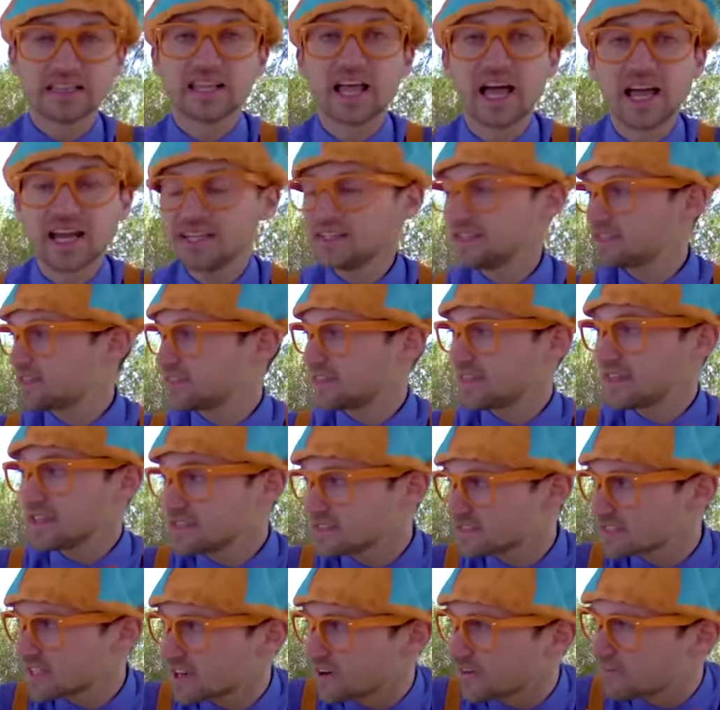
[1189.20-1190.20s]
light
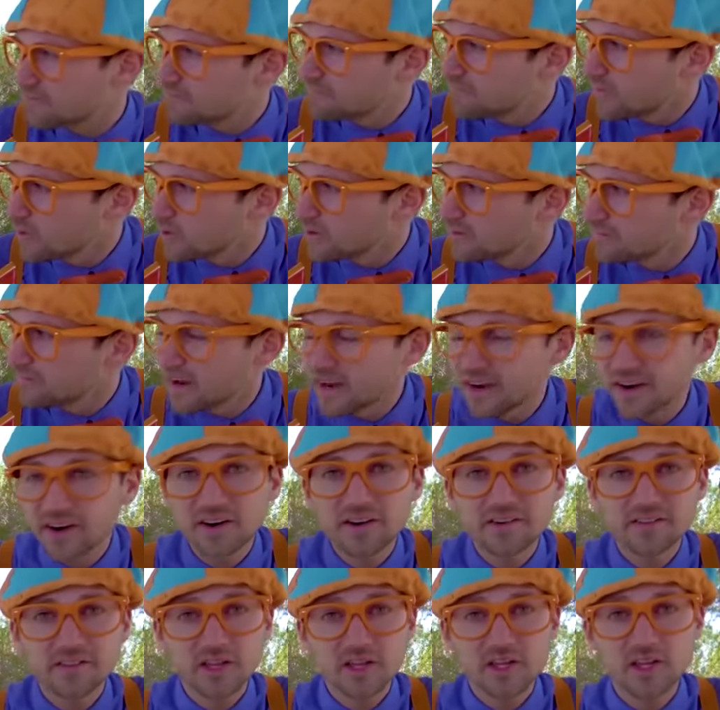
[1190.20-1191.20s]
things that are full of
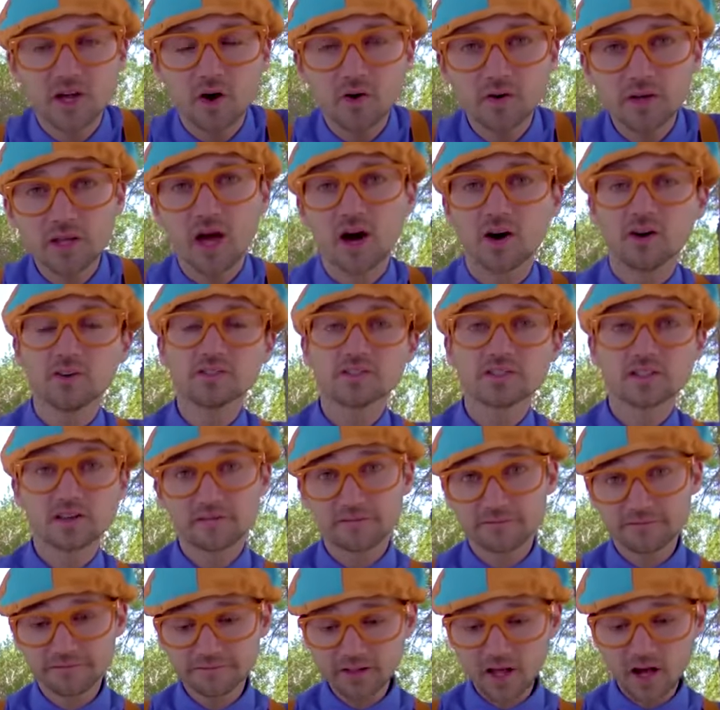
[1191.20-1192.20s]
air, the yo-yos,
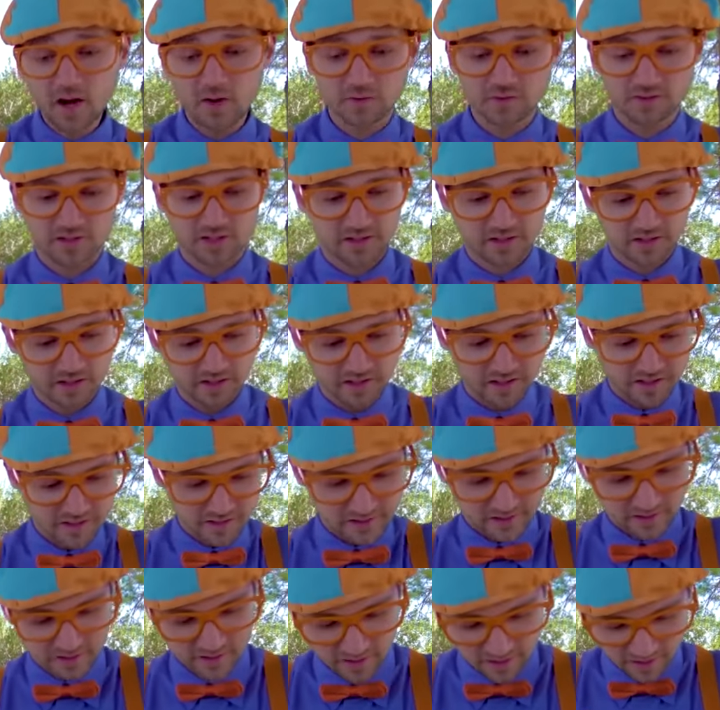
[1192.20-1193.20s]
float.
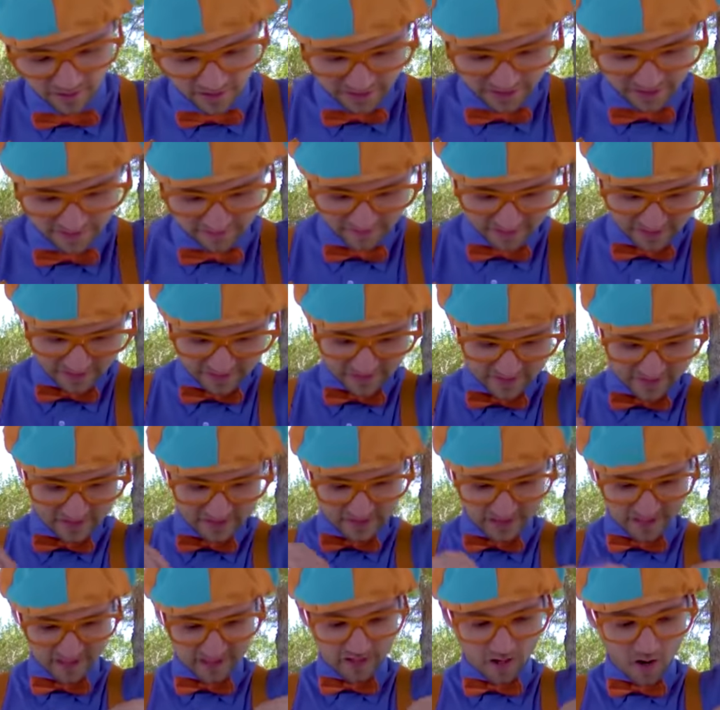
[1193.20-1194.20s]
All right, let's
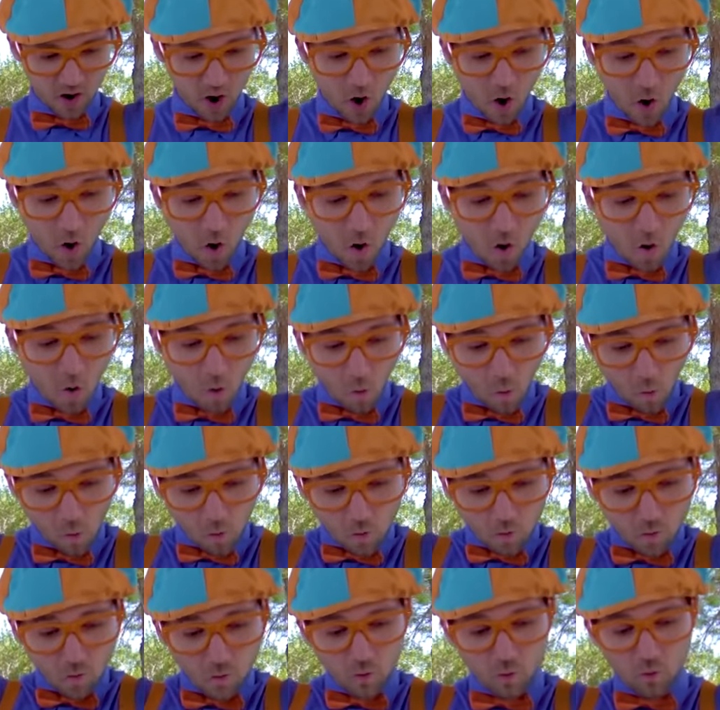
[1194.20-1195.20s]
see.
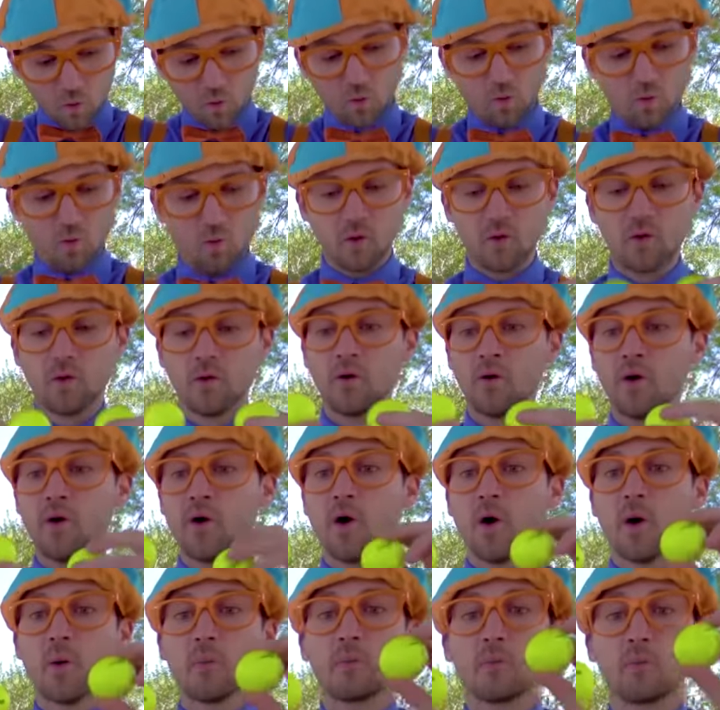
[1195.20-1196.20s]
Ooh.
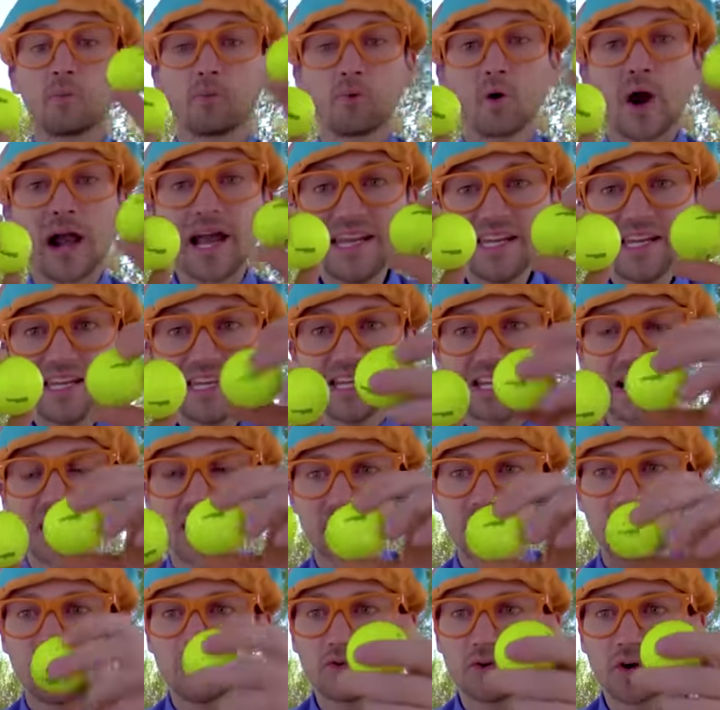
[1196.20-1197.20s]
Bright
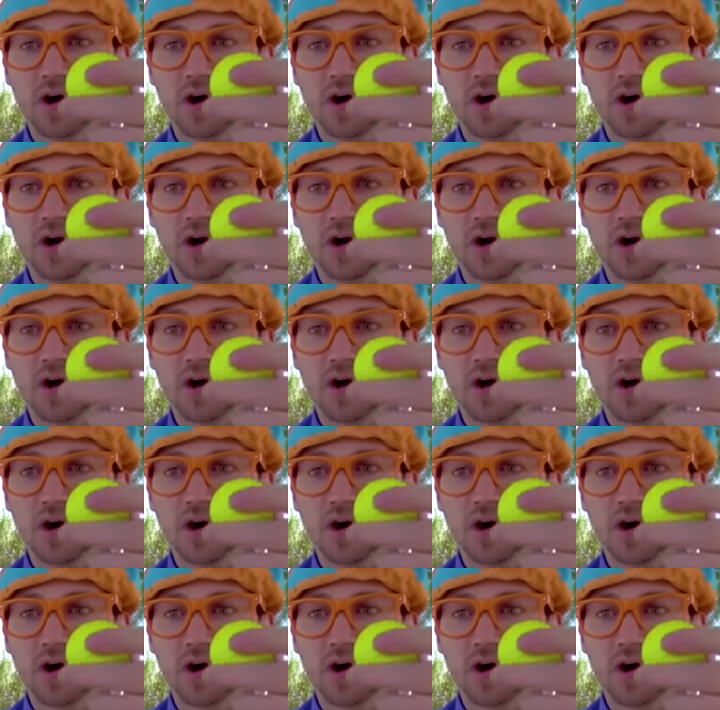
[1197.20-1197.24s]
yellow